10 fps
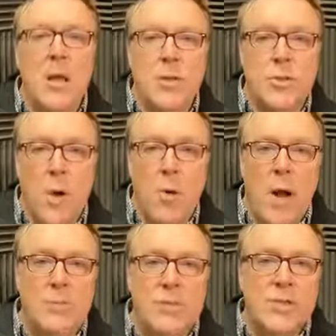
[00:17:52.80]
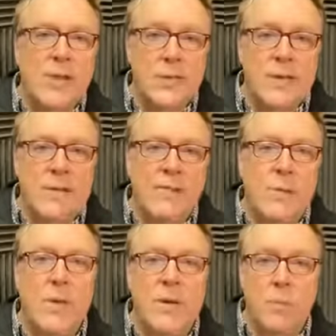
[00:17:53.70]
So I'm just going to leave you
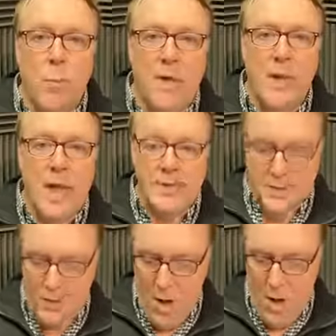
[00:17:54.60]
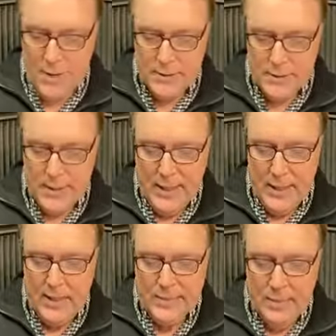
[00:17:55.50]
with one last thought.
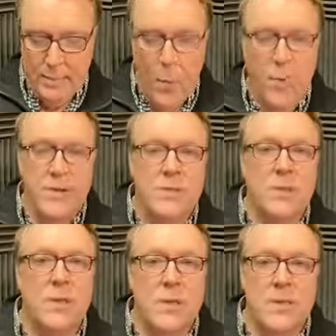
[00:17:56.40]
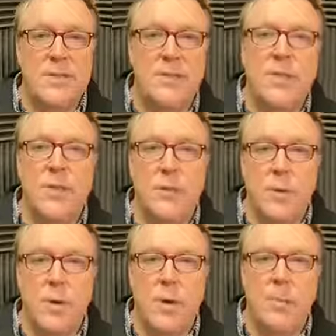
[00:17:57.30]
It's important to listen to
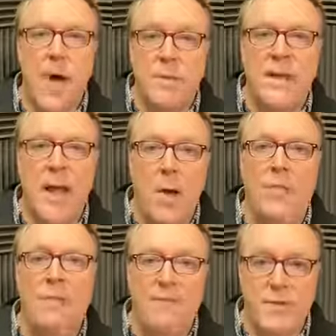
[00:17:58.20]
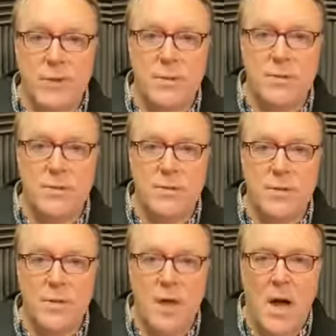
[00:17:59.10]
your public health officials
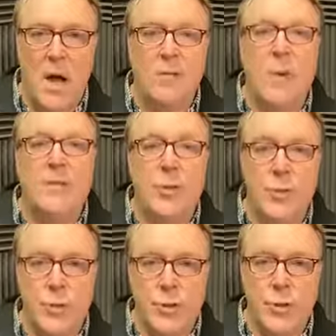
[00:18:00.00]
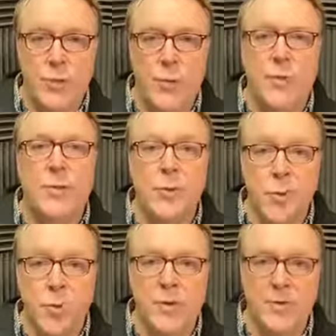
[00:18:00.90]
of what you should do in
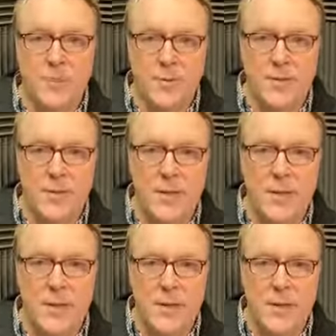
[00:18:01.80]
your community.